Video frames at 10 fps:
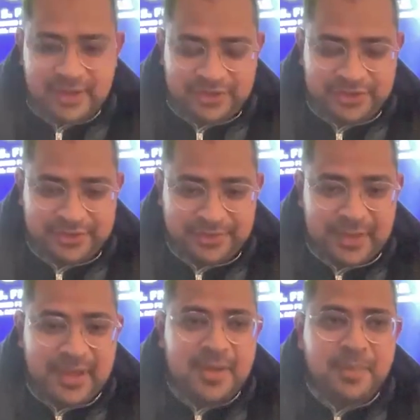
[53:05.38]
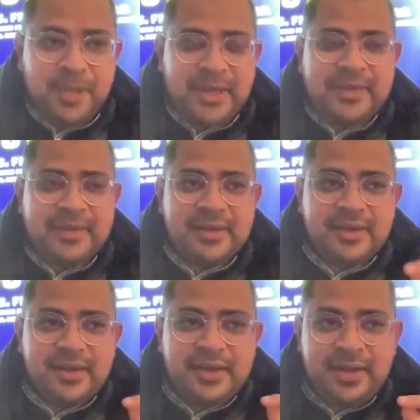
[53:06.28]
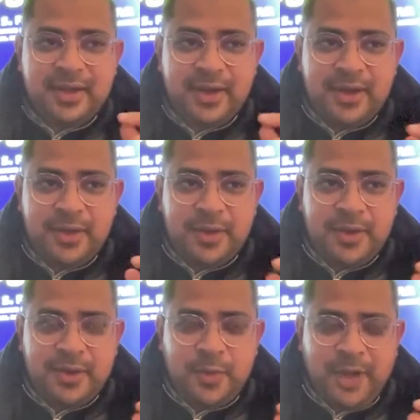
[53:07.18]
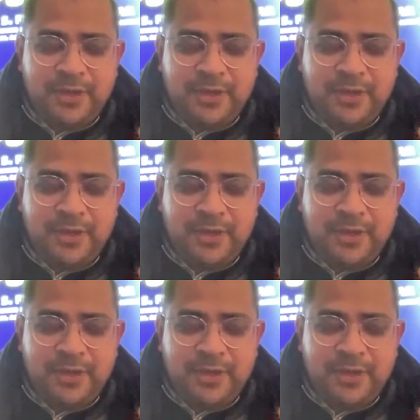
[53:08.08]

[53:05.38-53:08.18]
Russian. But one